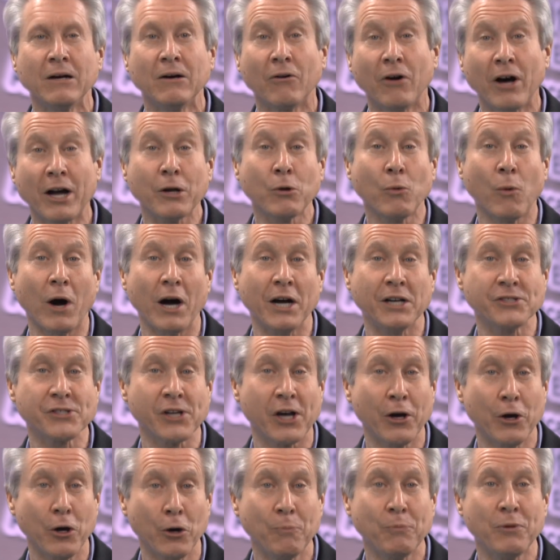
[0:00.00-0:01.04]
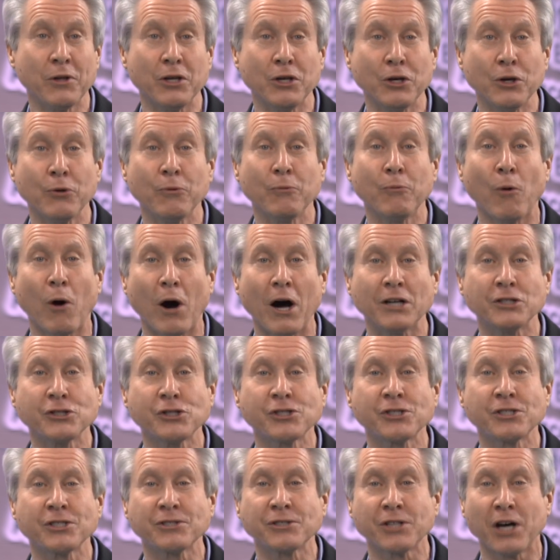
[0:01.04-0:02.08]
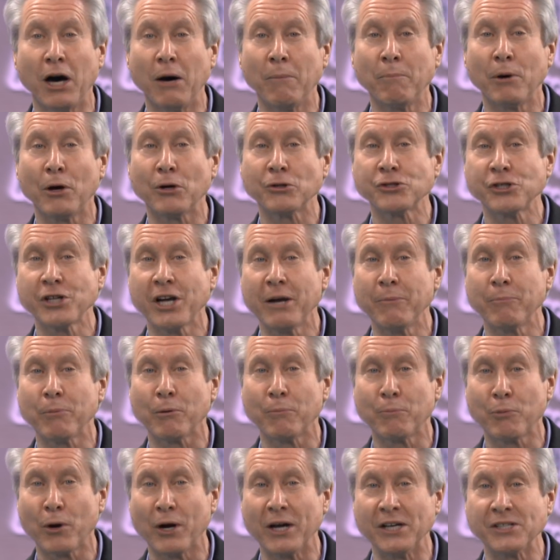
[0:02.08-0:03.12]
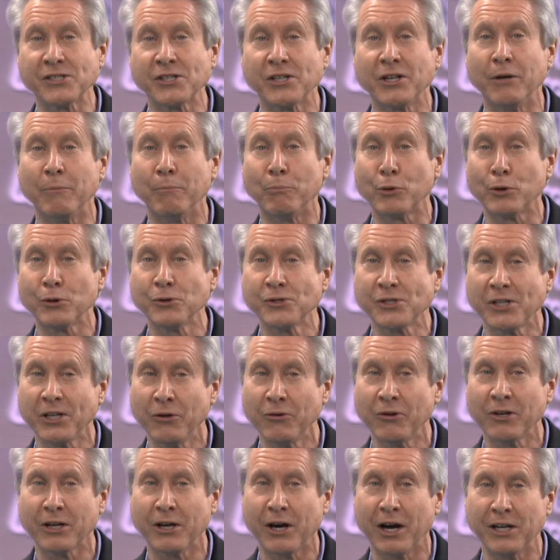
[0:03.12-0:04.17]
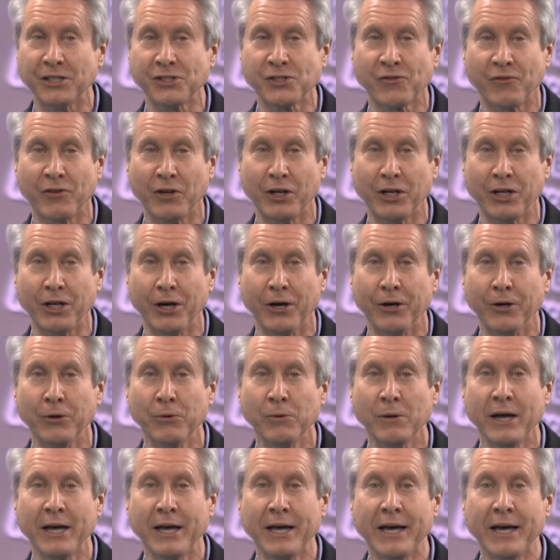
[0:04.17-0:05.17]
Likewise, I hope that you watched Tomball Chamber President Bruce Hilligeis's video